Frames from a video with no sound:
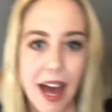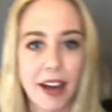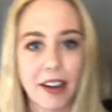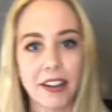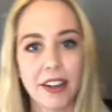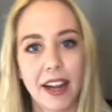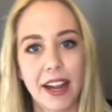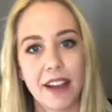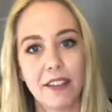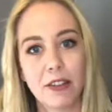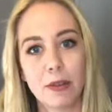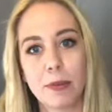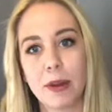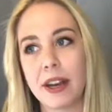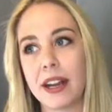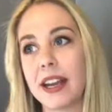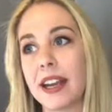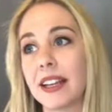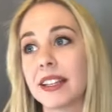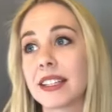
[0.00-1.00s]
Saturday,
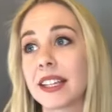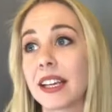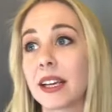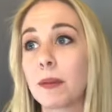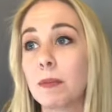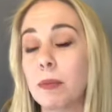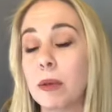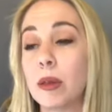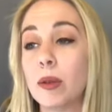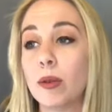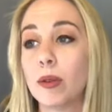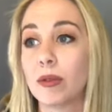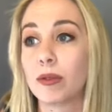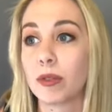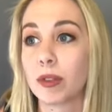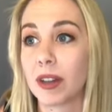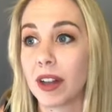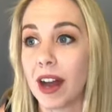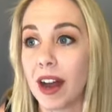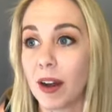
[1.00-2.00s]
everybody. It's like
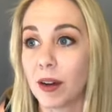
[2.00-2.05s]
beautiful